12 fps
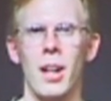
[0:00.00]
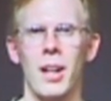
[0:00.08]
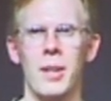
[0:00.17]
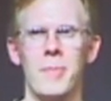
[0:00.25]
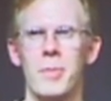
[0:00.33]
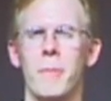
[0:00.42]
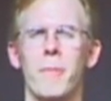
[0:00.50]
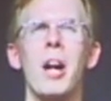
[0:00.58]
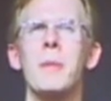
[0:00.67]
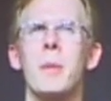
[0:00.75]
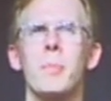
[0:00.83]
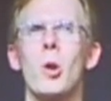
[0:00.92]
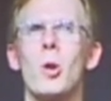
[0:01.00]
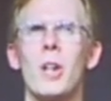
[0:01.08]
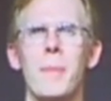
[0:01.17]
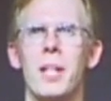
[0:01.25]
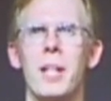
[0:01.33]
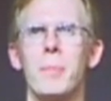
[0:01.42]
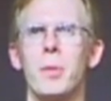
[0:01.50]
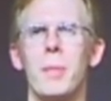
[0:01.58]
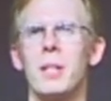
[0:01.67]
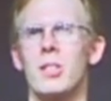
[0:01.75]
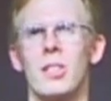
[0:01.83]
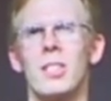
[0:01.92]
the fragment program that
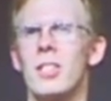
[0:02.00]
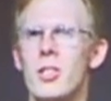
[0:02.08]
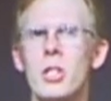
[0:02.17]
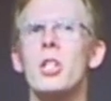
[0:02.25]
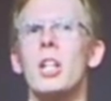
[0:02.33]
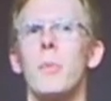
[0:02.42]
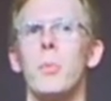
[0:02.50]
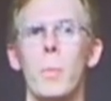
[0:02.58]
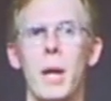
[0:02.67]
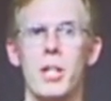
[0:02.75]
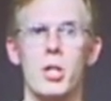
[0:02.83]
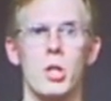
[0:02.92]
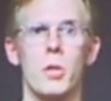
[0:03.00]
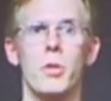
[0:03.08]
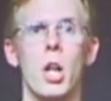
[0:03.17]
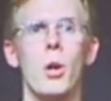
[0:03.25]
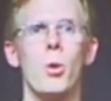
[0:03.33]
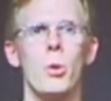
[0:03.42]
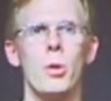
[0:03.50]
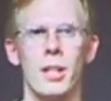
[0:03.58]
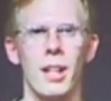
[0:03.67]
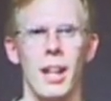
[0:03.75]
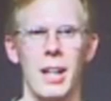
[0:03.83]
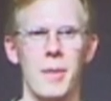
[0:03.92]
implements this, it's just a couple of pages of code.
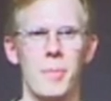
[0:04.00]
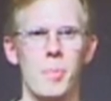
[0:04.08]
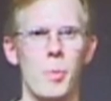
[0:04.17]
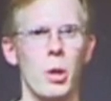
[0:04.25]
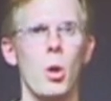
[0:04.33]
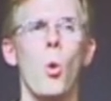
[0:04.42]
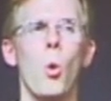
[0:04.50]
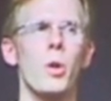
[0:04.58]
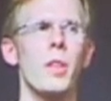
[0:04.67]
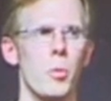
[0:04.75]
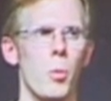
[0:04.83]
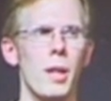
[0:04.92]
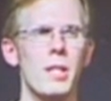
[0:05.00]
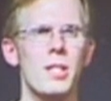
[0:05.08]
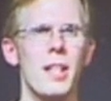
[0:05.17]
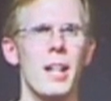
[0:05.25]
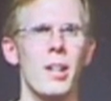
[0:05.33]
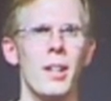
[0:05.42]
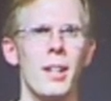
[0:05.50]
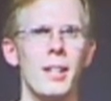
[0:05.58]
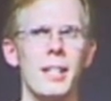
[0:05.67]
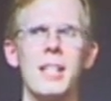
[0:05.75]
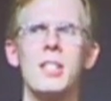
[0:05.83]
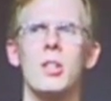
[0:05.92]
The core that runs there
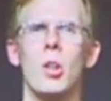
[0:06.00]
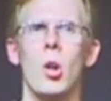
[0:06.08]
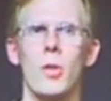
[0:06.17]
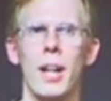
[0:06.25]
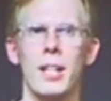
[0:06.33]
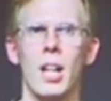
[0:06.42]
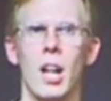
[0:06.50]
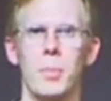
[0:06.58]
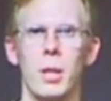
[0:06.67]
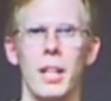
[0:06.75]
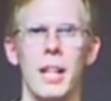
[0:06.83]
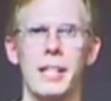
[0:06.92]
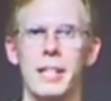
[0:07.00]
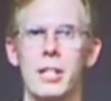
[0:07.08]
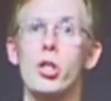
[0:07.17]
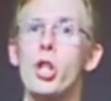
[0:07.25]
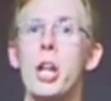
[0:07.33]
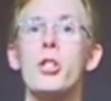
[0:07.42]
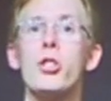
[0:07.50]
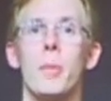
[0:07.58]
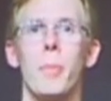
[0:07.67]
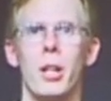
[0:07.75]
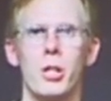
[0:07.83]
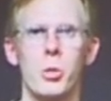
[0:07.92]
isn't all that complicated. It's changed a
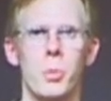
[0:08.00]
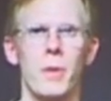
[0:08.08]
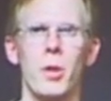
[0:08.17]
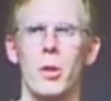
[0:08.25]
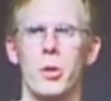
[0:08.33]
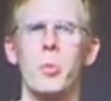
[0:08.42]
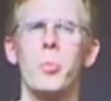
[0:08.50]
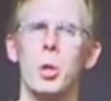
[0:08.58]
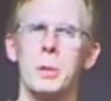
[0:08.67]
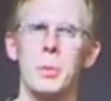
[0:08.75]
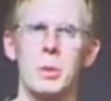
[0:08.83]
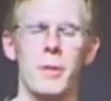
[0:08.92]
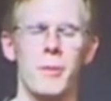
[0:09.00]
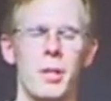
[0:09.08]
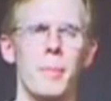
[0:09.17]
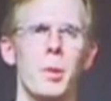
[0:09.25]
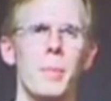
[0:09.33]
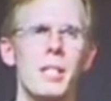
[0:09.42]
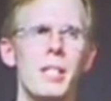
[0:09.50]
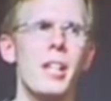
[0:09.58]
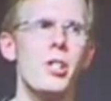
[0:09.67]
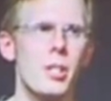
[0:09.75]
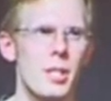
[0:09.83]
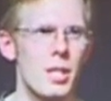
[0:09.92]
bunch. We've gone through multiple different
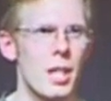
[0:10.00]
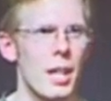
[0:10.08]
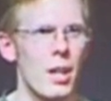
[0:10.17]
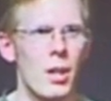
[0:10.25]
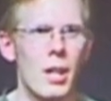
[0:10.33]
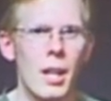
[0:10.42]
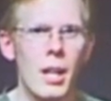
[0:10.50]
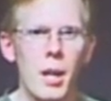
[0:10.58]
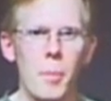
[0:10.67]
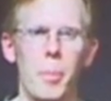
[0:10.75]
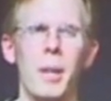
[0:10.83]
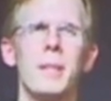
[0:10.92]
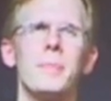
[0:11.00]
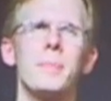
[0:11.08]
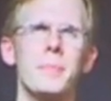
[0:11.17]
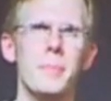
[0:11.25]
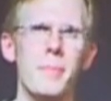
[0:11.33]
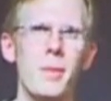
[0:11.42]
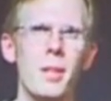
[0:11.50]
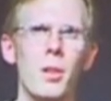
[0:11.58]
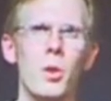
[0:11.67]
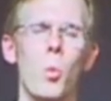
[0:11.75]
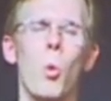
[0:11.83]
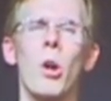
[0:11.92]
implementations there. But the
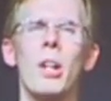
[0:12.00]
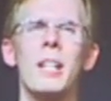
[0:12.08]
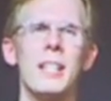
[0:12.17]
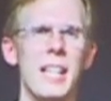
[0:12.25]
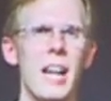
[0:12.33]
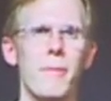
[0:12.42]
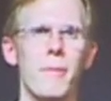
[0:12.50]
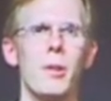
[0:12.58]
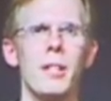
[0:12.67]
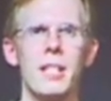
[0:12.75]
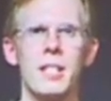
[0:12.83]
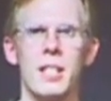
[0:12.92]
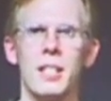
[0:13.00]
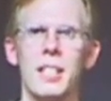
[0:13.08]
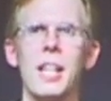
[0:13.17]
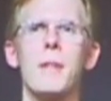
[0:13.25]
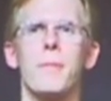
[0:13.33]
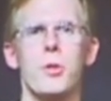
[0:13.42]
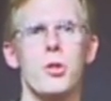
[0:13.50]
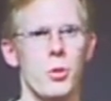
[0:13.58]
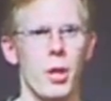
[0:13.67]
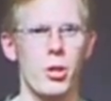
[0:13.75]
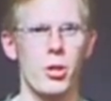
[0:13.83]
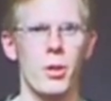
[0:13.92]
work and the effort is in the
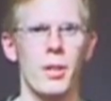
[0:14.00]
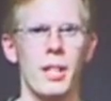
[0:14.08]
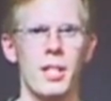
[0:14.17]
infrastructure. It's in